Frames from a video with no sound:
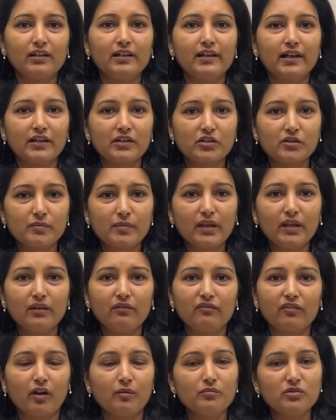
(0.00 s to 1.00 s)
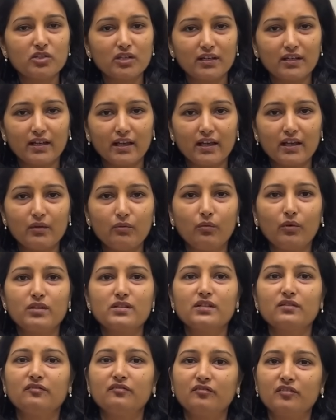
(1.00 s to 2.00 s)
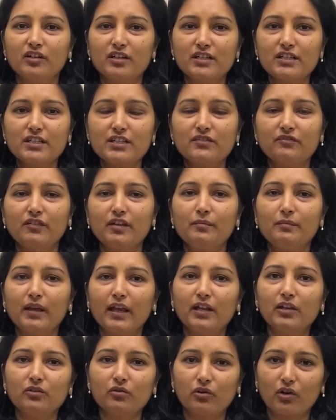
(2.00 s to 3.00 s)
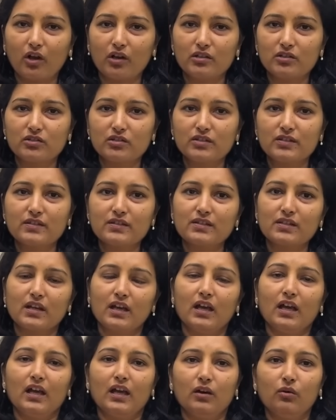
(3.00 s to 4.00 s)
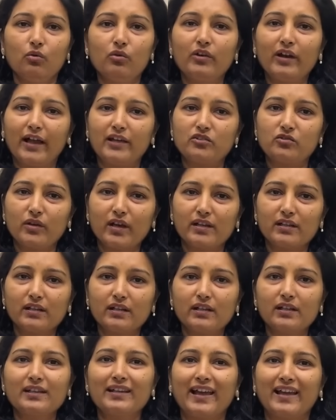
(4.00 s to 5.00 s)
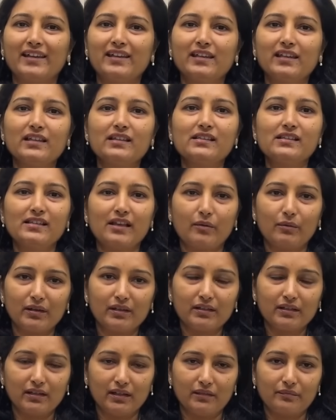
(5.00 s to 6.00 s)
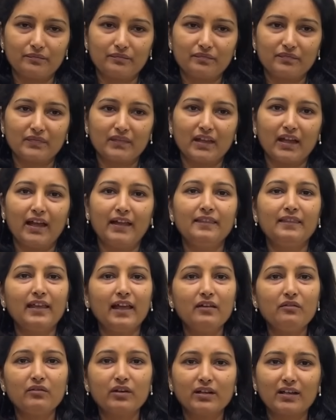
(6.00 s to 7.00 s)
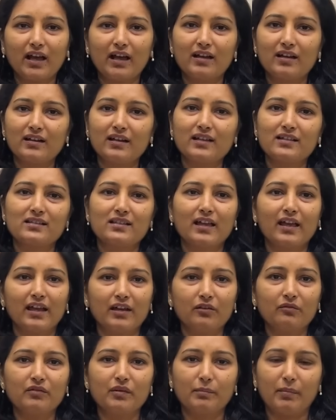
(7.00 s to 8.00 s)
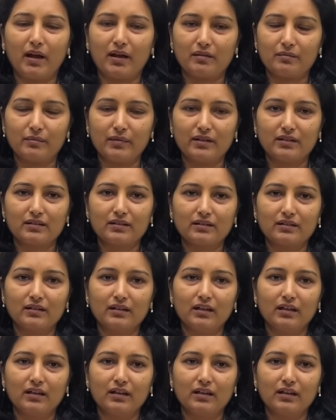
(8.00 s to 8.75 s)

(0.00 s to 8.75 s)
Lakshmi from Chennai was the first female urologist who graduated in 1970 and then retired as the head of department.